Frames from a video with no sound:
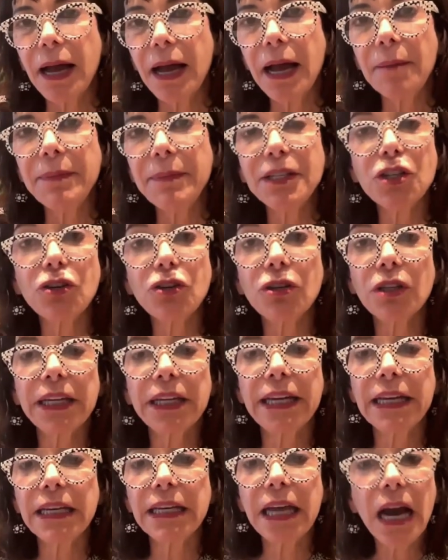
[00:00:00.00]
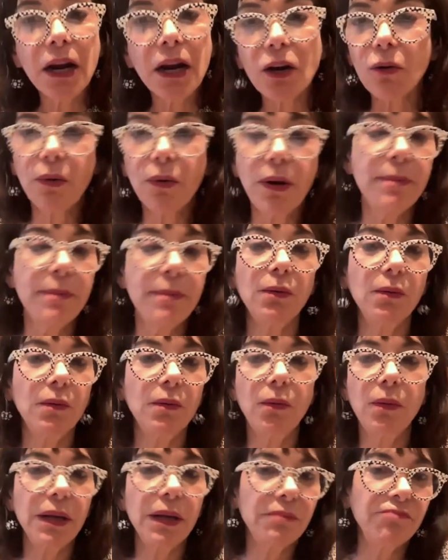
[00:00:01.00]
uh, but certainly in younger women,
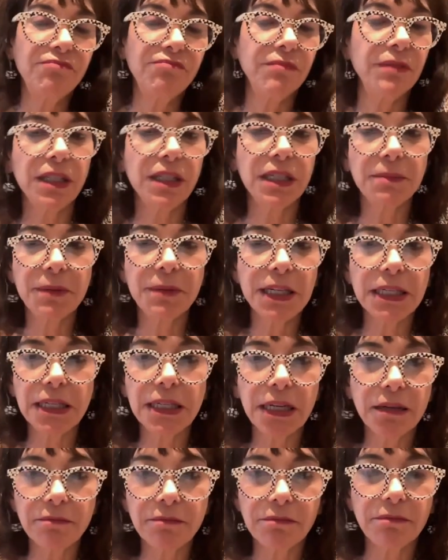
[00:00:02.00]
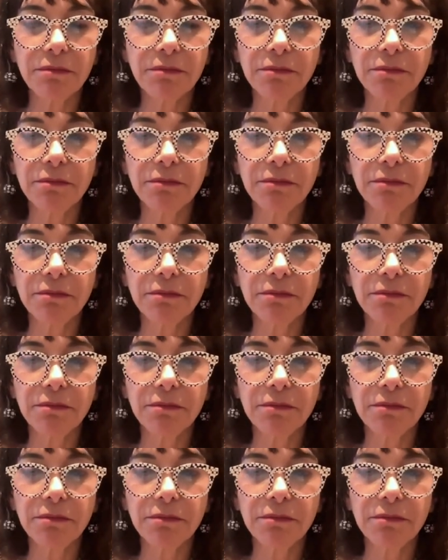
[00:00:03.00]
we dismiss it.